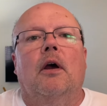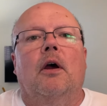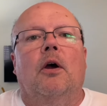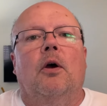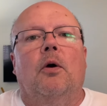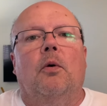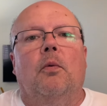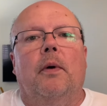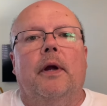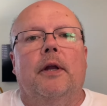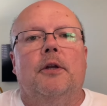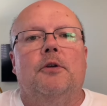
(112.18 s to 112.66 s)

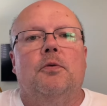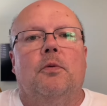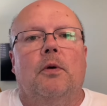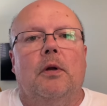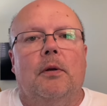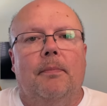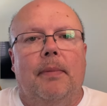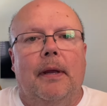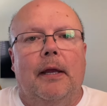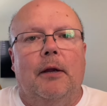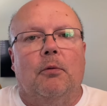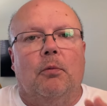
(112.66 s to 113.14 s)
which
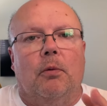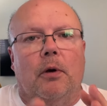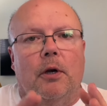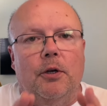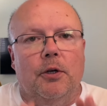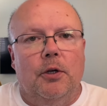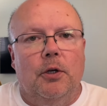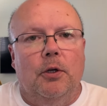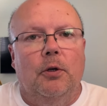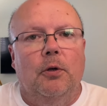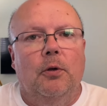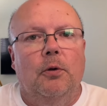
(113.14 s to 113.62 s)
would be
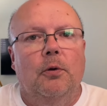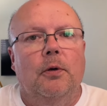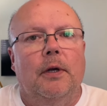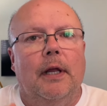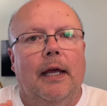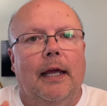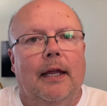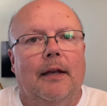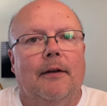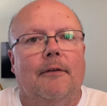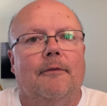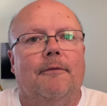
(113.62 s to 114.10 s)
renewed
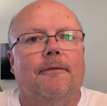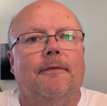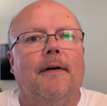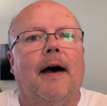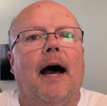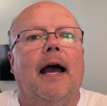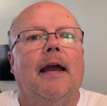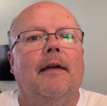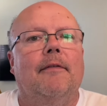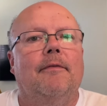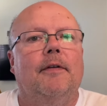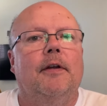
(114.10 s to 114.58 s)
in
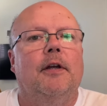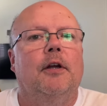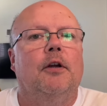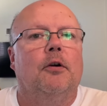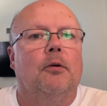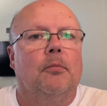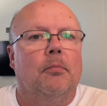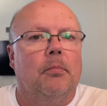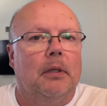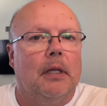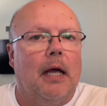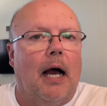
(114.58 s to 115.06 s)

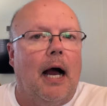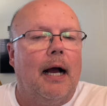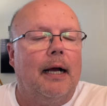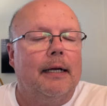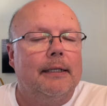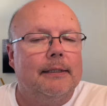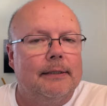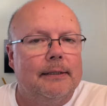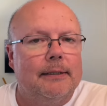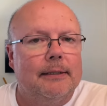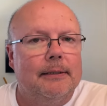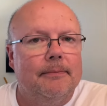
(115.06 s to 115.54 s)
5-year
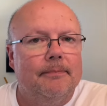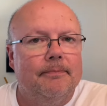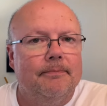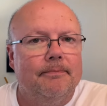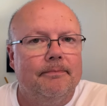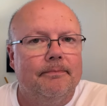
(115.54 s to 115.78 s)
blocks.